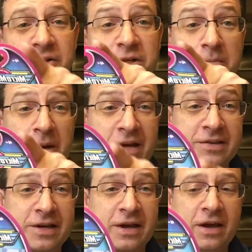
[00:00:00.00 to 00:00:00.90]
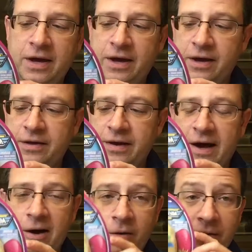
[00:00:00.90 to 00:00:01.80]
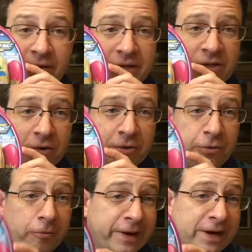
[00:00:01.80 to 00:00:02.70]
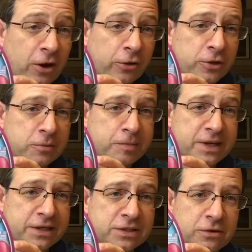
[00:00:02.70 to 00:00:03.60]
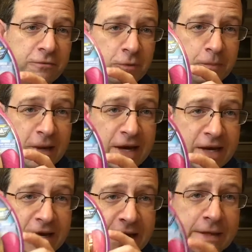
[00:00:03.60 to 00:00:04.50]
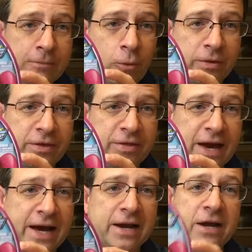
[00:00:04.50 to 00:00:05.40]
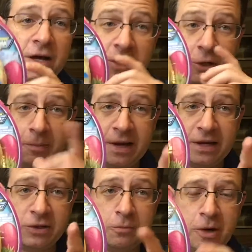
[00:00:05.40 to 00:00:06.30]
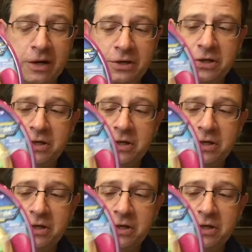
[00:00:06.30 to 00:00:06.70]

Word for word: Just amazing. Now, these are $3 a piece, so if you pay any more than that, you're paying too much.